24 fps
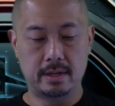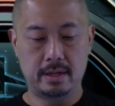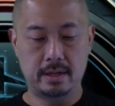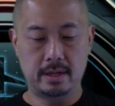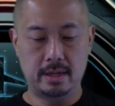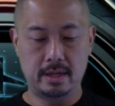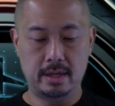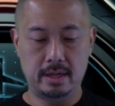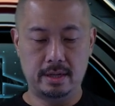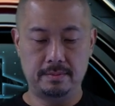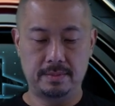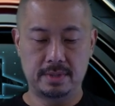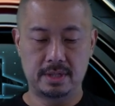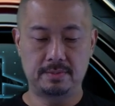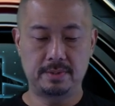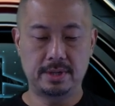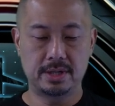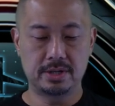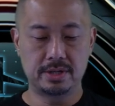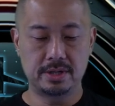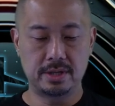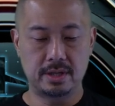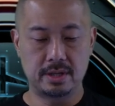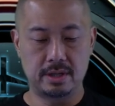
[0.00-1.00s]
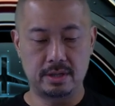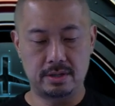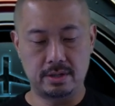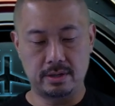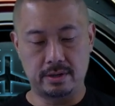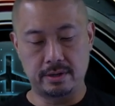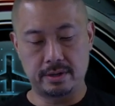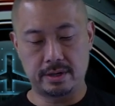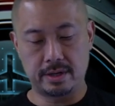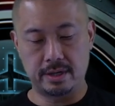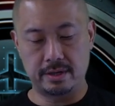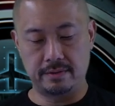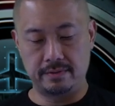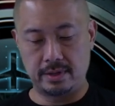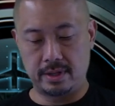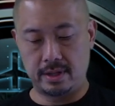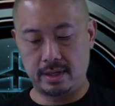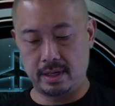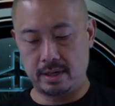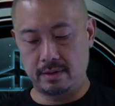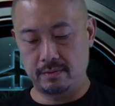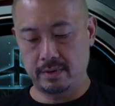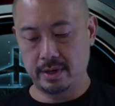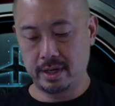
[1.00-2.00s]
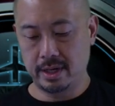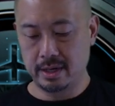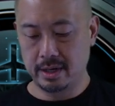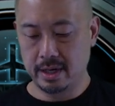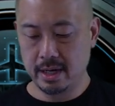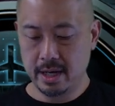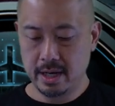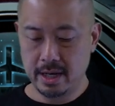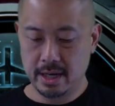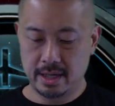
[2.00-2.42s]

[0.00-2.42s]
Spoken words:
especially in the dark and everything, right?